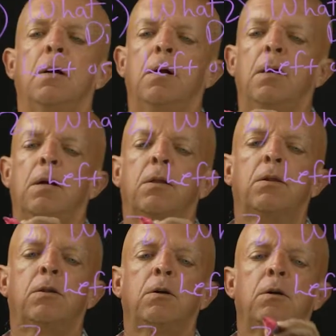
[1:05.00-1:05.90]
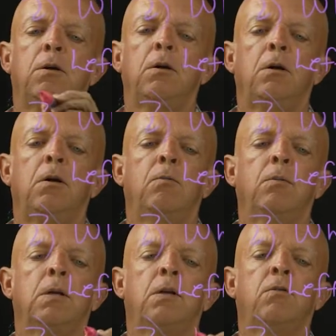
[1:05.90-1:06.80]
And third,
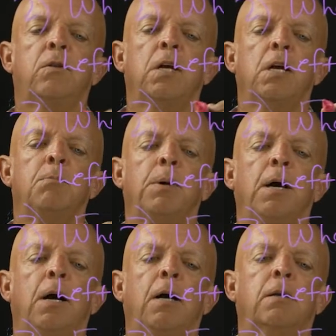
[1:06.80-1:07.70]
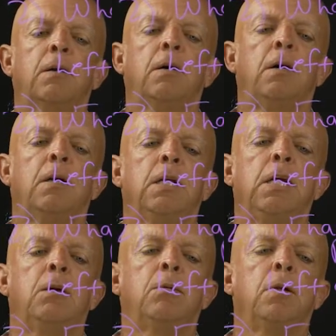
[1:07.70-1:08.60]
what is the impact on
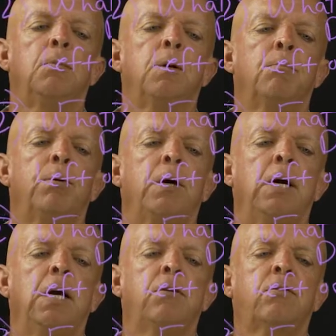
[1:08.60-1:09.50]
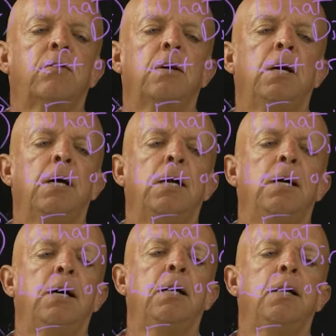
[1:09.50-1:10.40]
equilibrium price
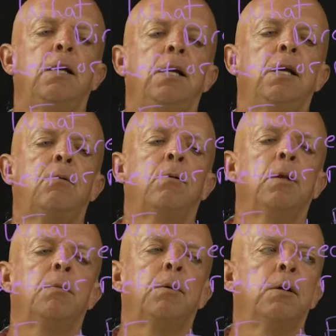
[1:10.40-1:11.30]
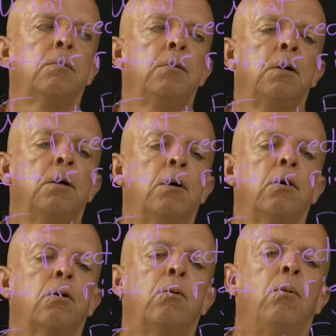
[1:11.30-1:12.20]
and equilibrium
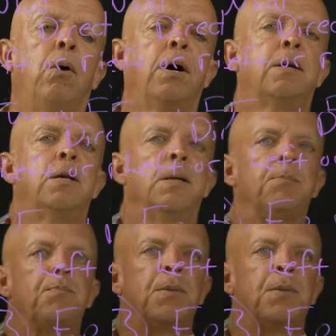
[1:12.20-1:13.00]
quantity?